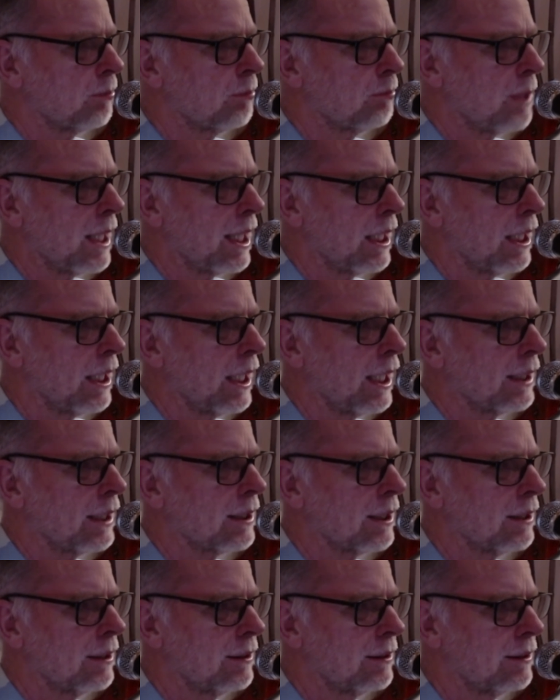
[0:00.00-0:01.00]
pecking at
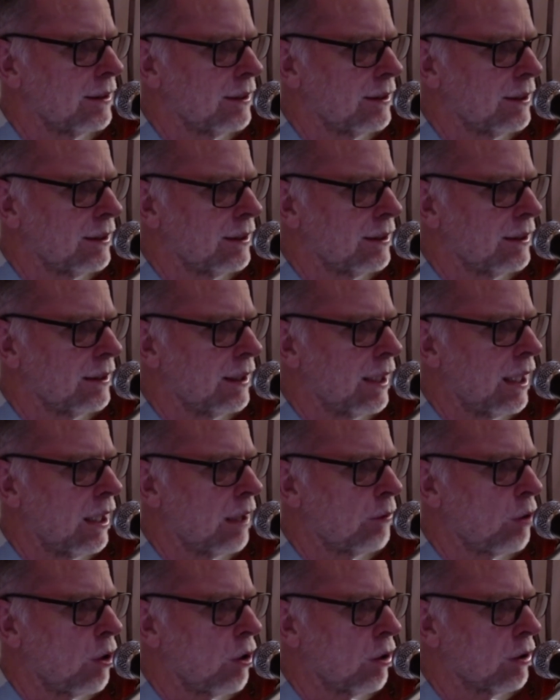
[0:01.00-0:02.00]
a
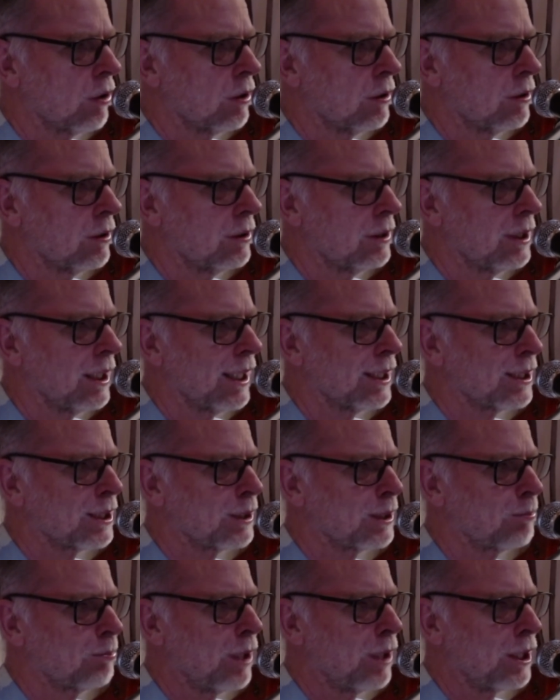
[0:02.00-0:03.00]
rock to get some
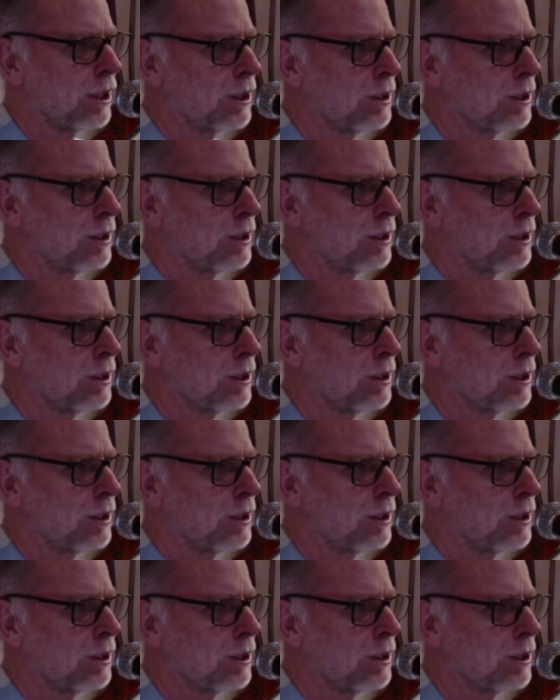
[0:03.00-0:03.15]
blood.